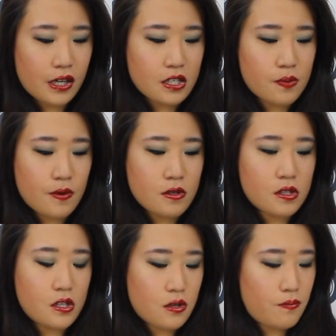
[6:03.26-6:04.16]
it's
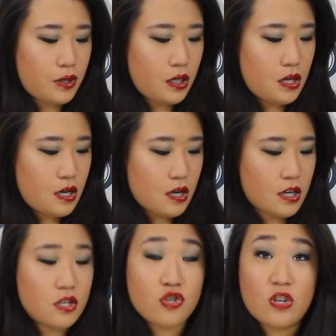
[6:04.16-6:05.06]
supposed to be
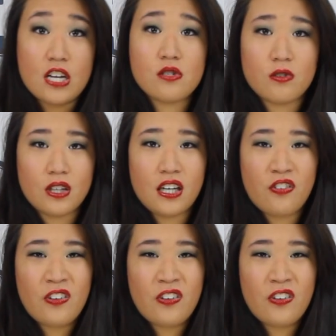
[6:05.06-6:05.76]
a stress relief.